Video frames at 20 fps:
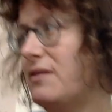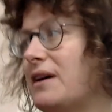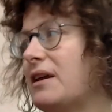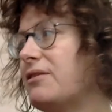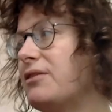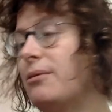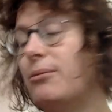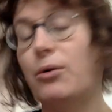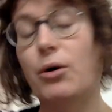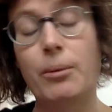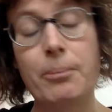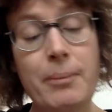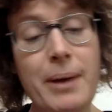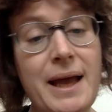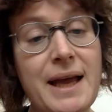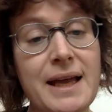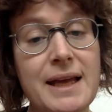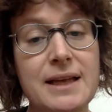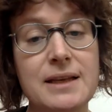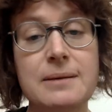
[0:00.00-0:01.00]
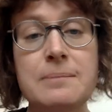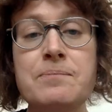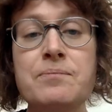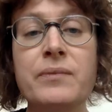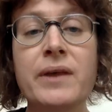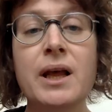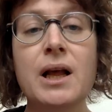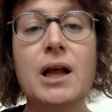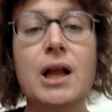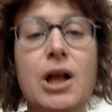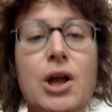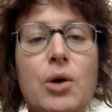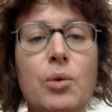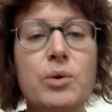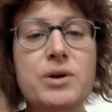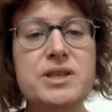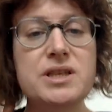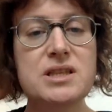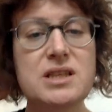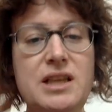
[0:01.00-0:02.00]
of how the film got made,
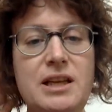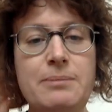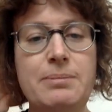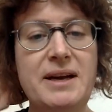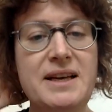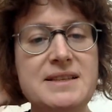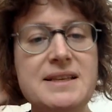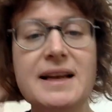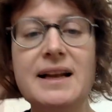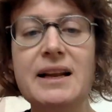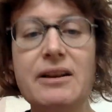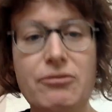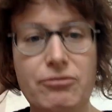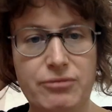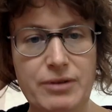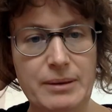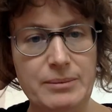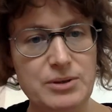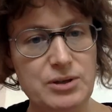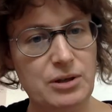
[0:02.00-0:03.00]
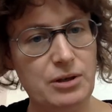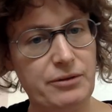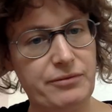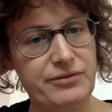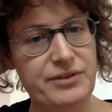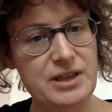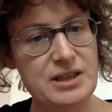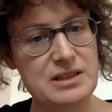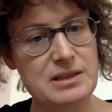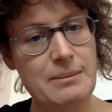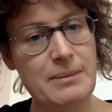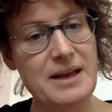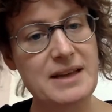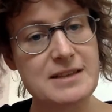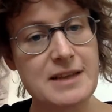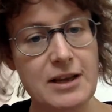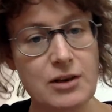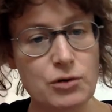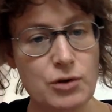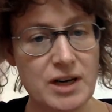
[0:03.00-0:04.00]
which is that he basically ripped off this
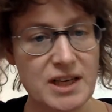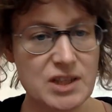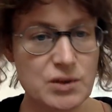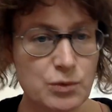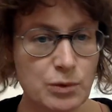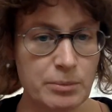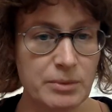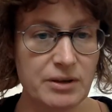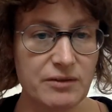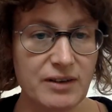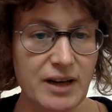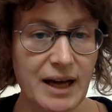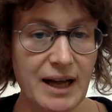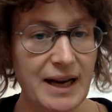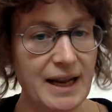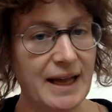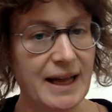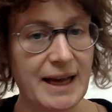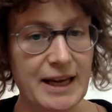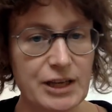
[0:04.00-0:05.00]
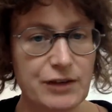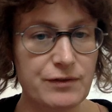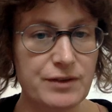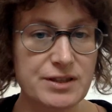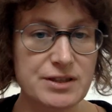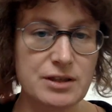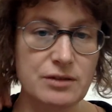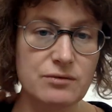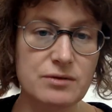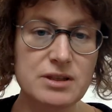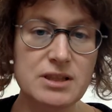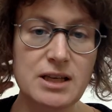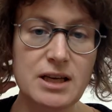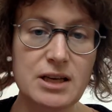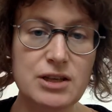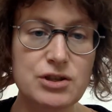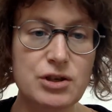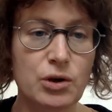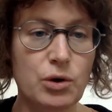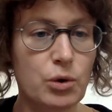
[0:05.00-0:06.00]
amazing trans woman of colour activist and
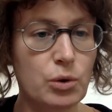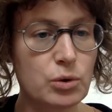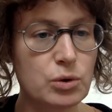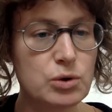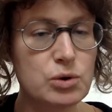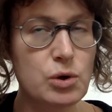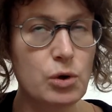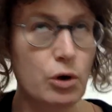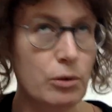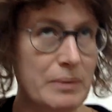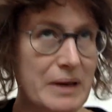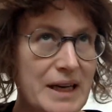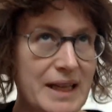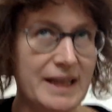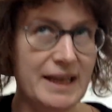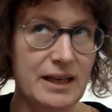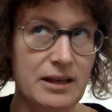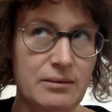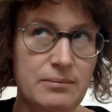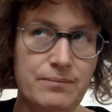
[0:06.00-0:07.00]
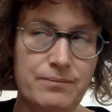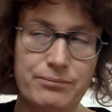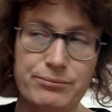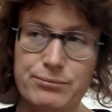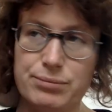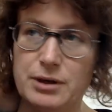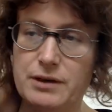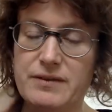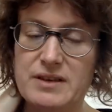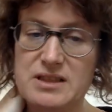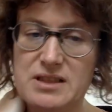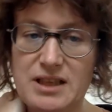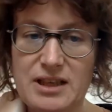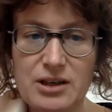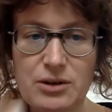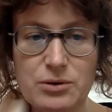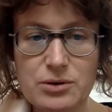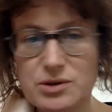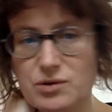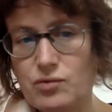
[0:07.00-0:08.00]
researcher called Tourmaline, previously
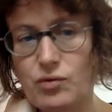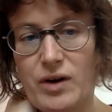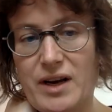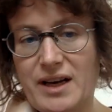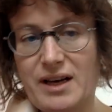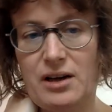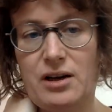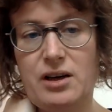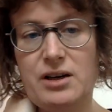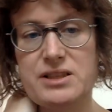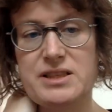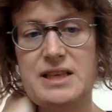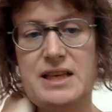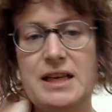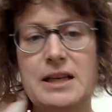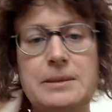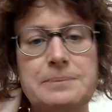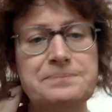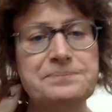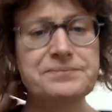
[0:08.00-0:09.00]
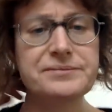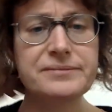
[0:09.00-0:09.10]
known as Raina Gossett,